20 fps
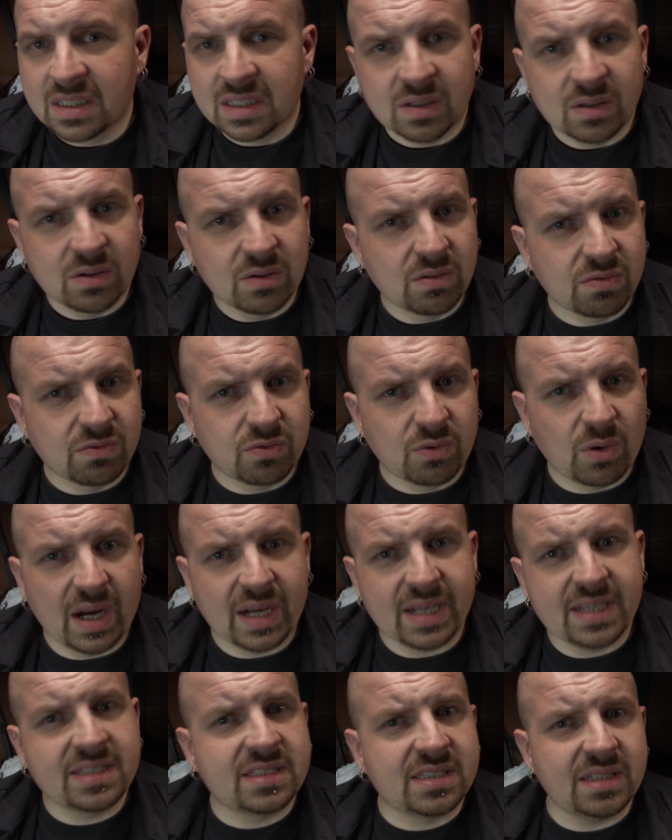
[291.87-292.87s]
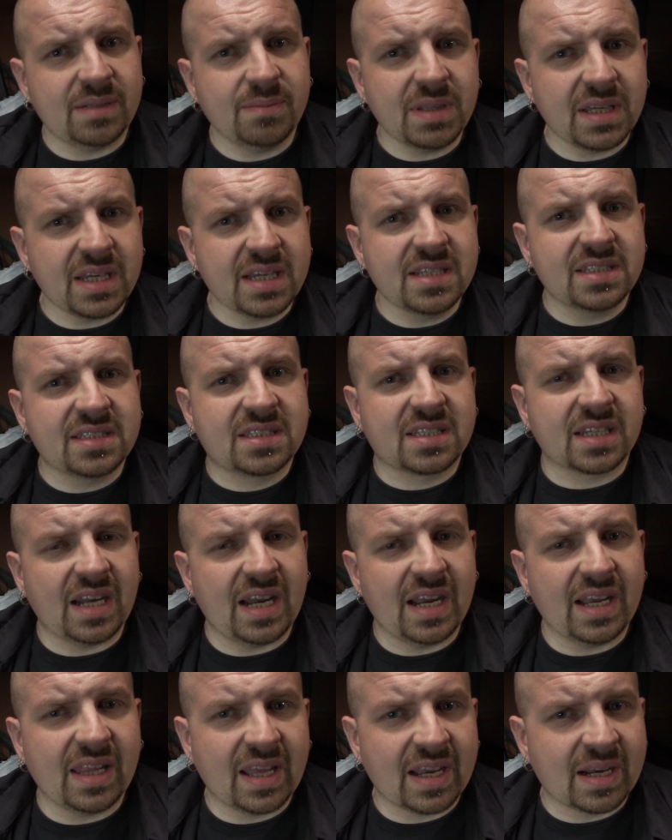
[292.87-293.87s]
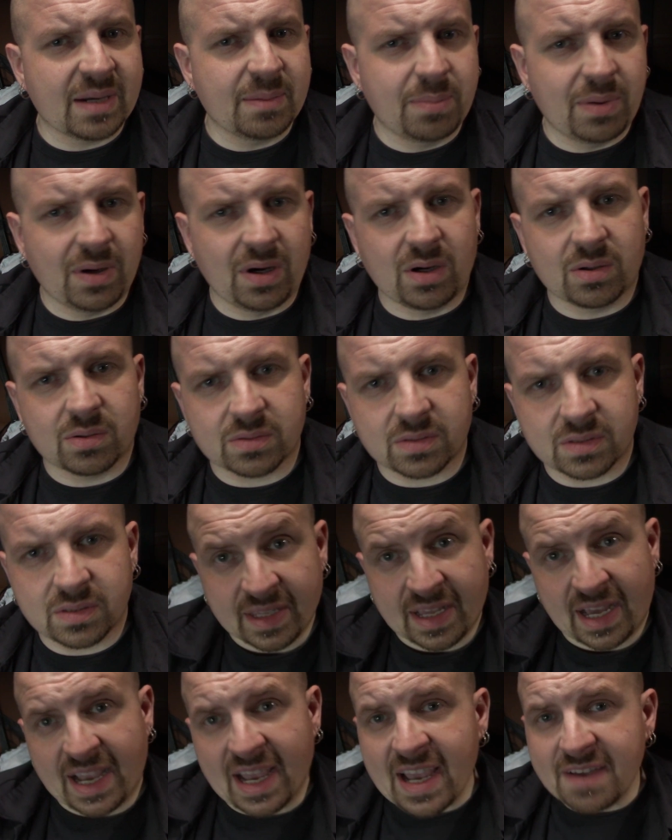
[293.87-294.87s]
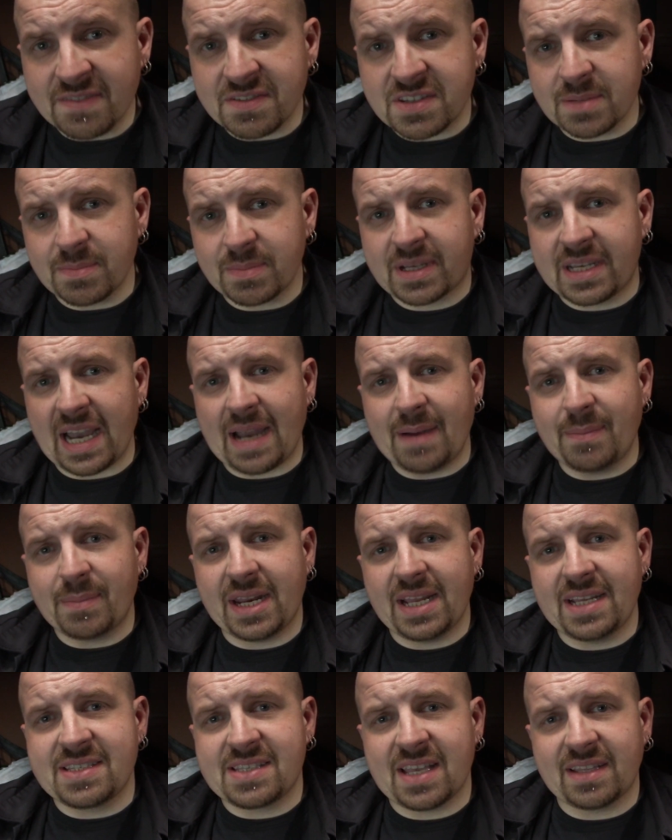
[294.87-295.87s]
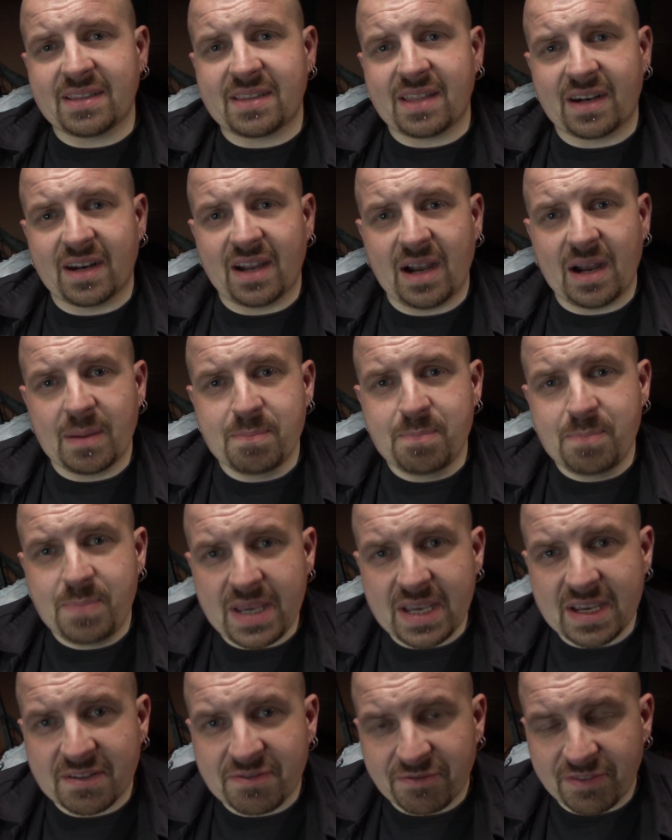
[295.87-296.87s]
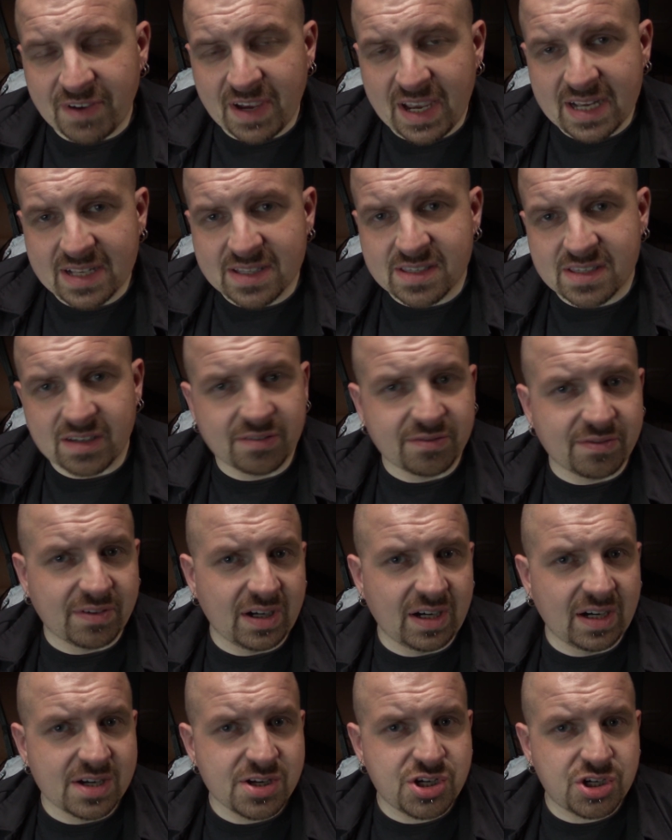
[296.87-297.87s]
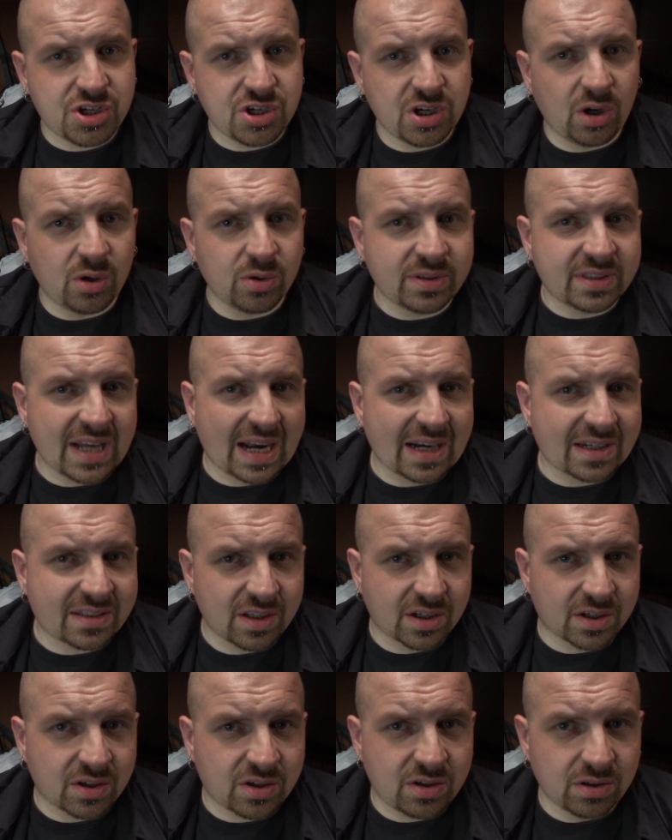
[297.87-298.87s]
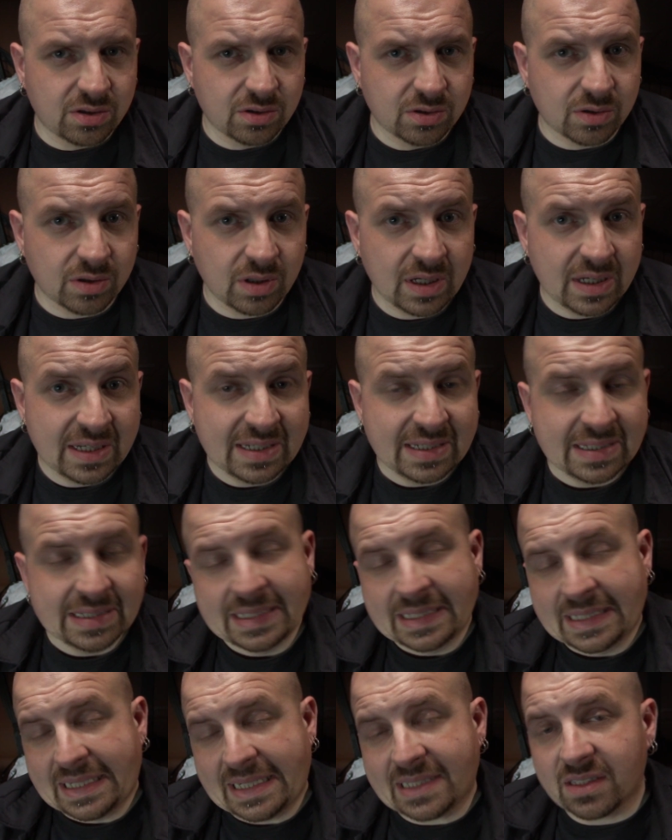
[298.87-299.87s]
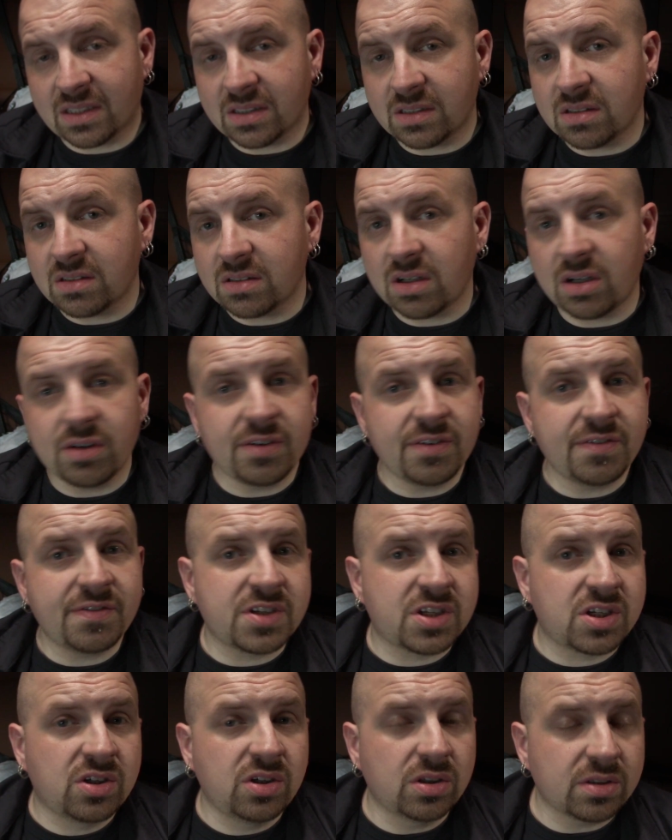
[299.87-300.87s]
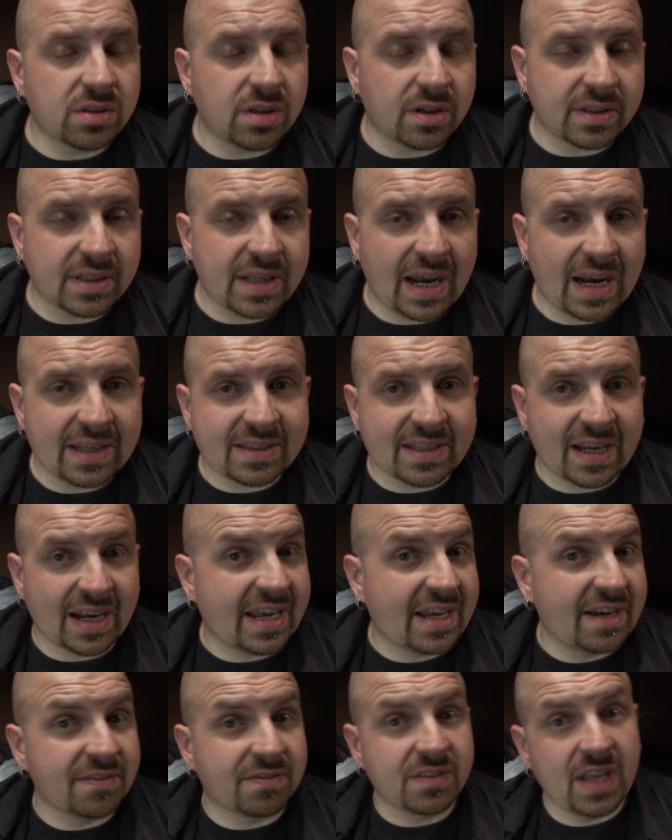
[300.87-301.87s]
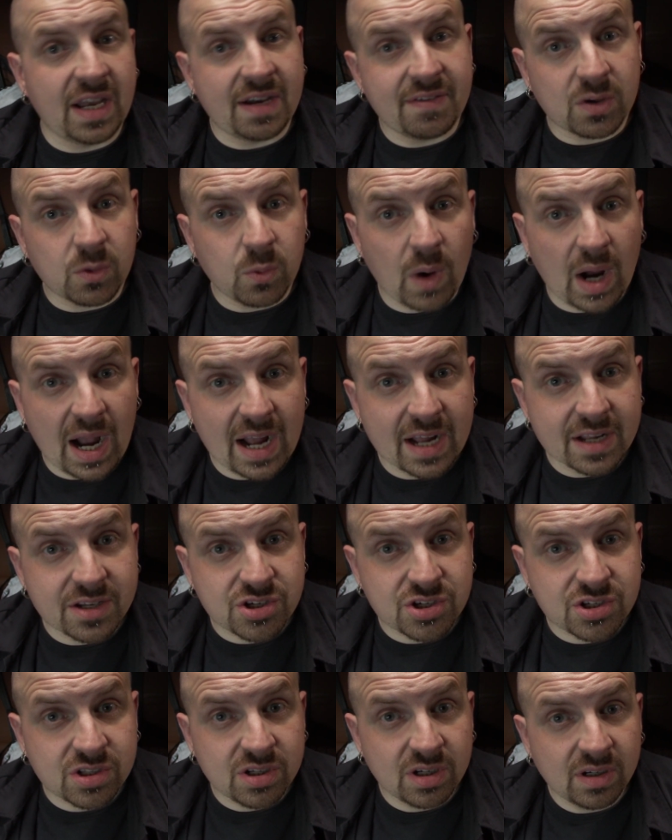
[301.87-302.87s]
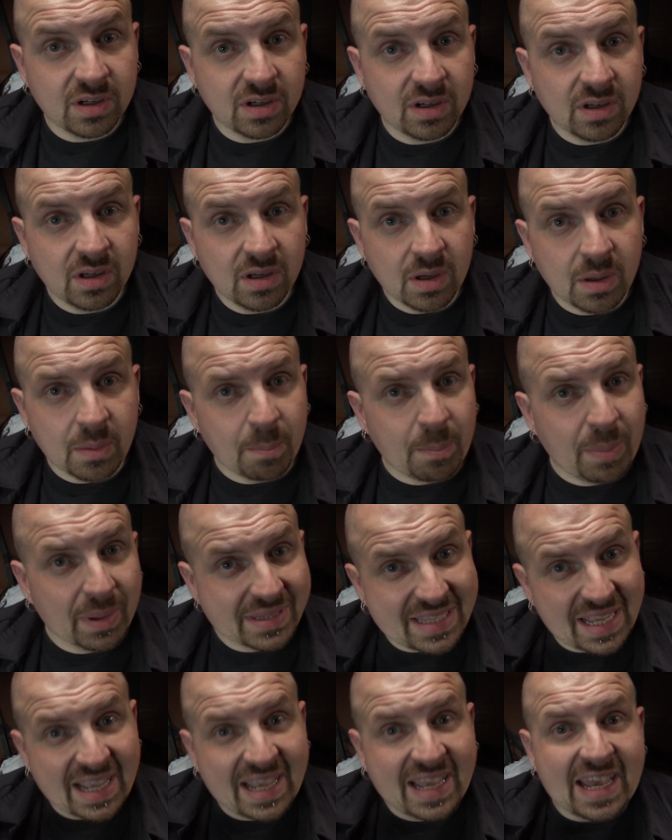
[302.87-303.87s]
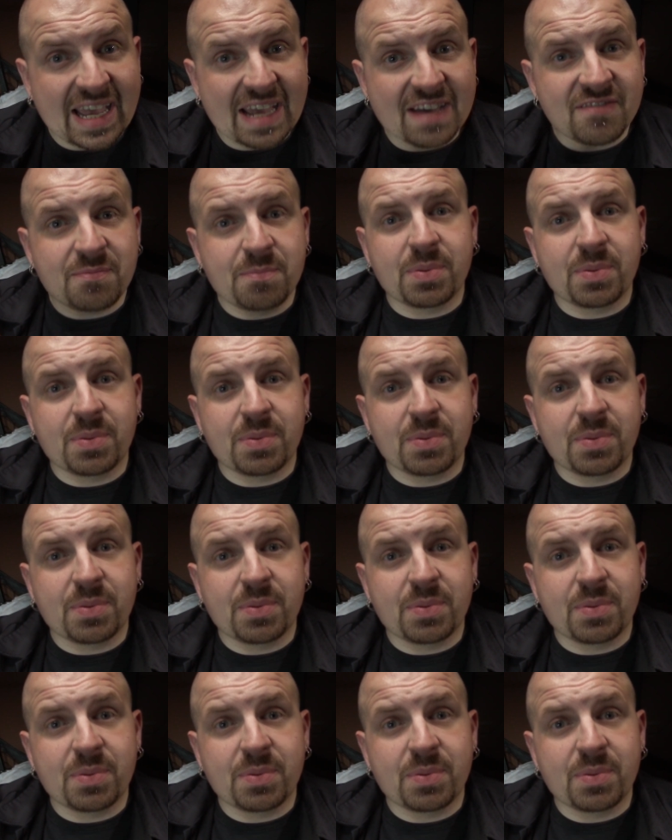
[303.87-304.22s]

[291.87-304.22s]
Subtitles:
of why something is dry like a bone. I have some comrades that are big fans of a show Doctor Who. I don't know if it's good or not. I have never watched. but I have